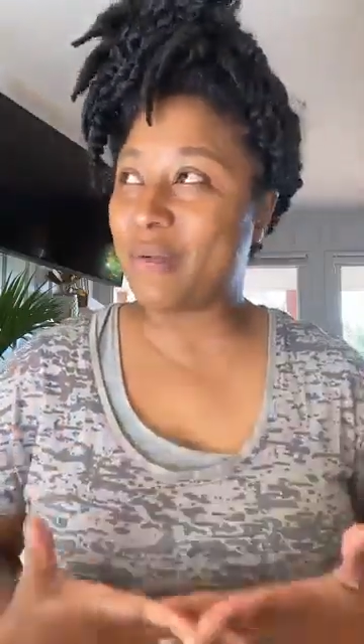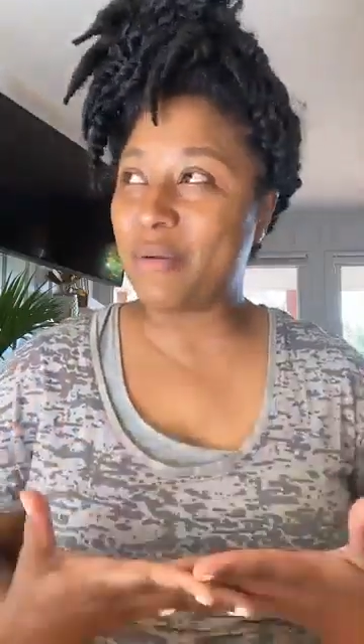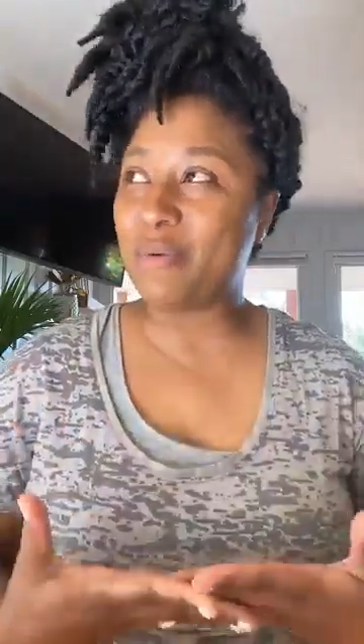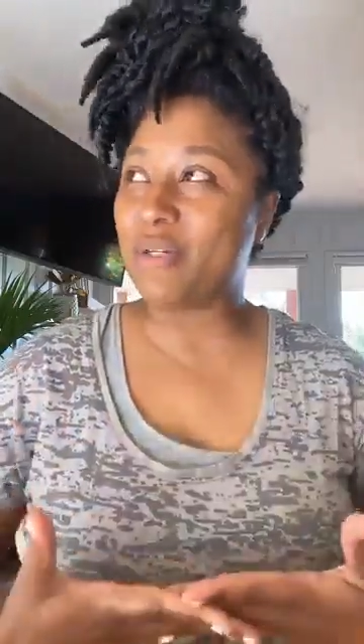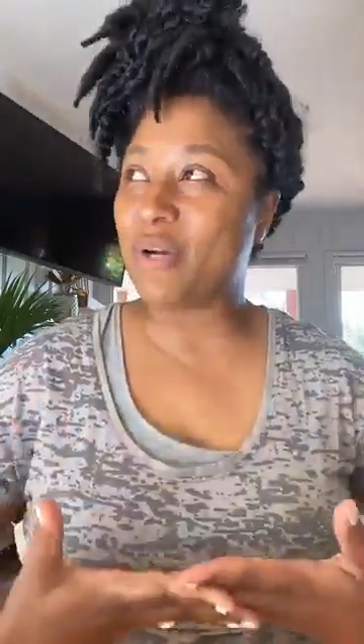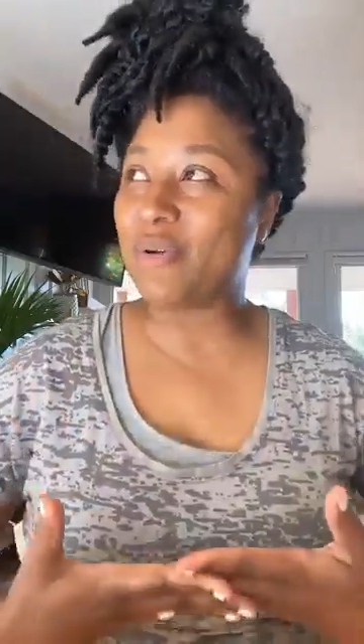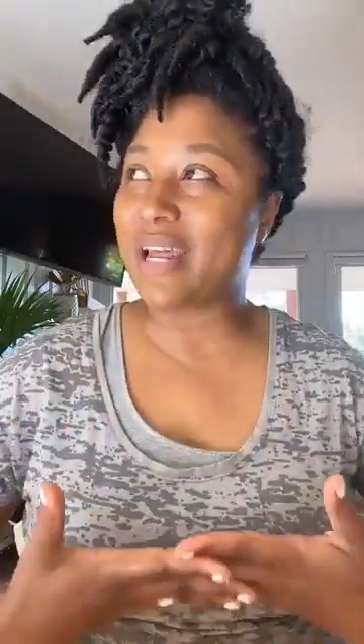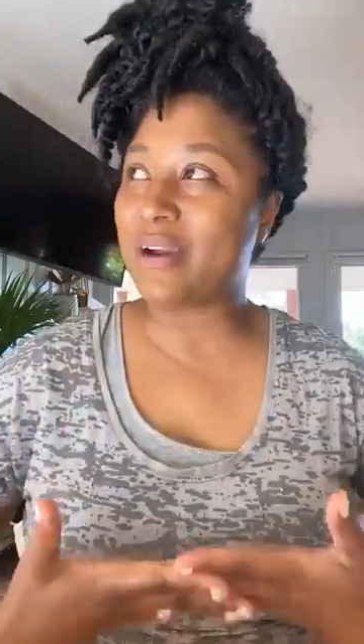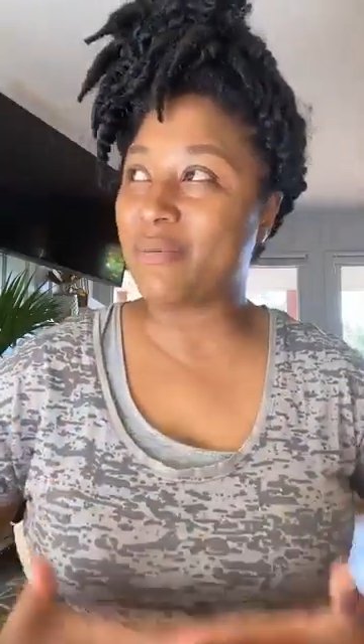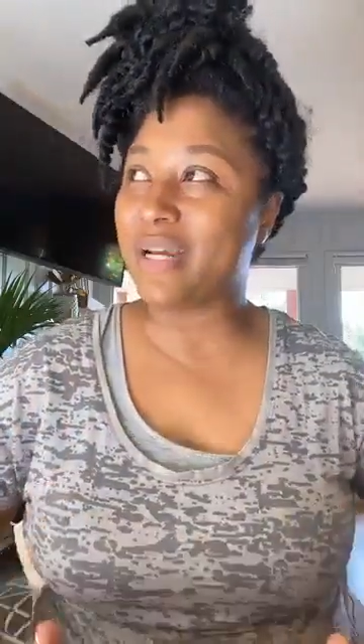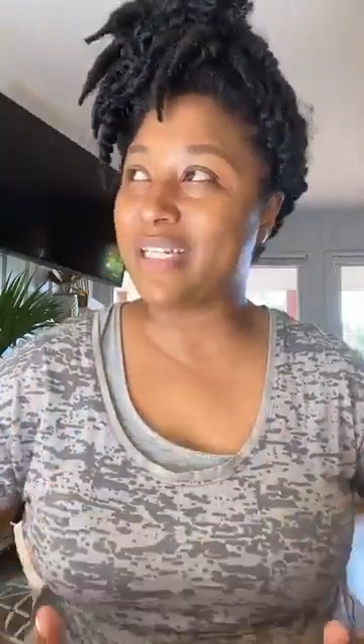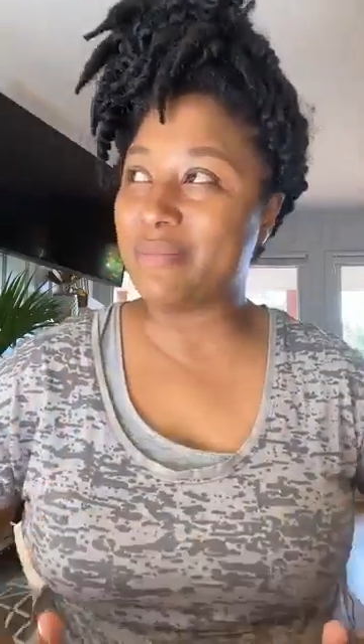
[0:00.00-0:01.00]
white people don't
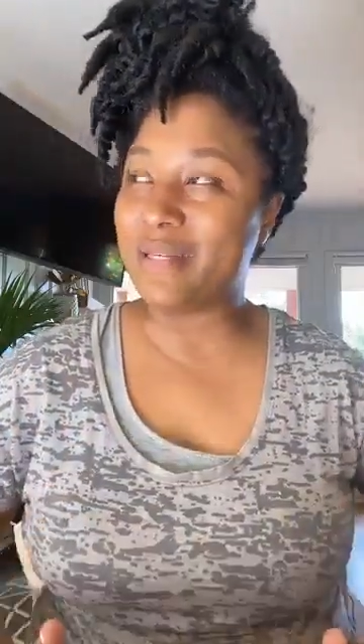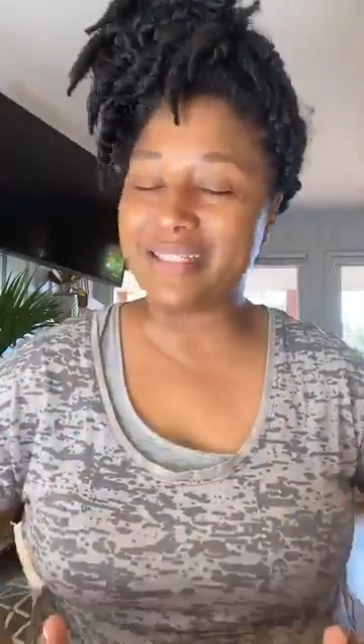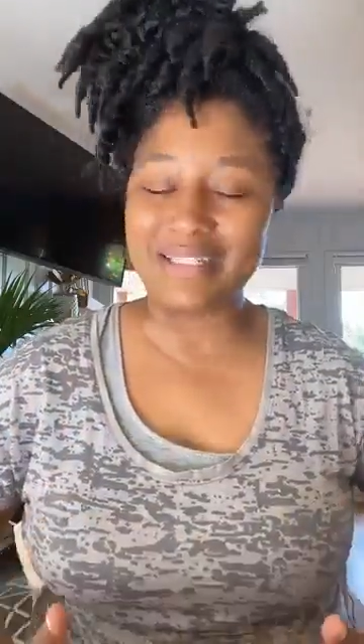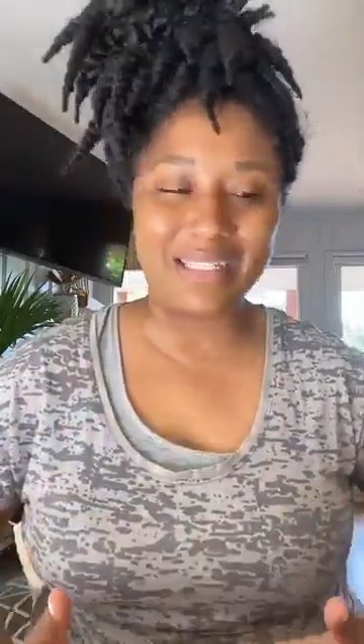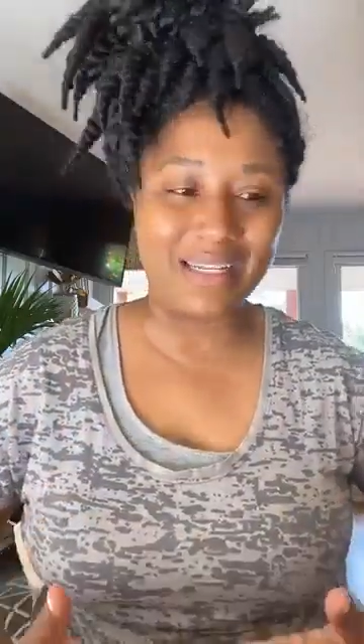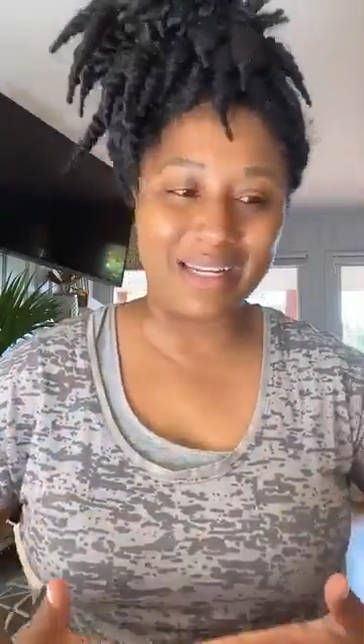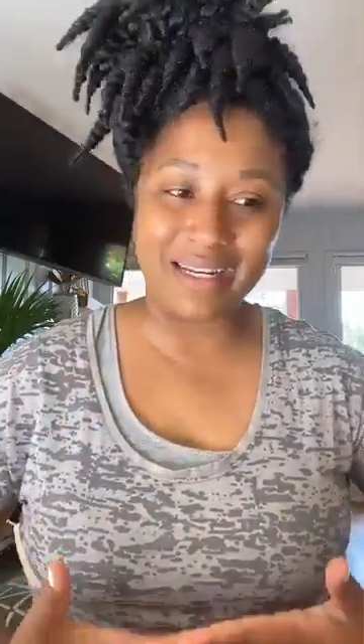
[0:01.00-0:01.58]
like race mixing,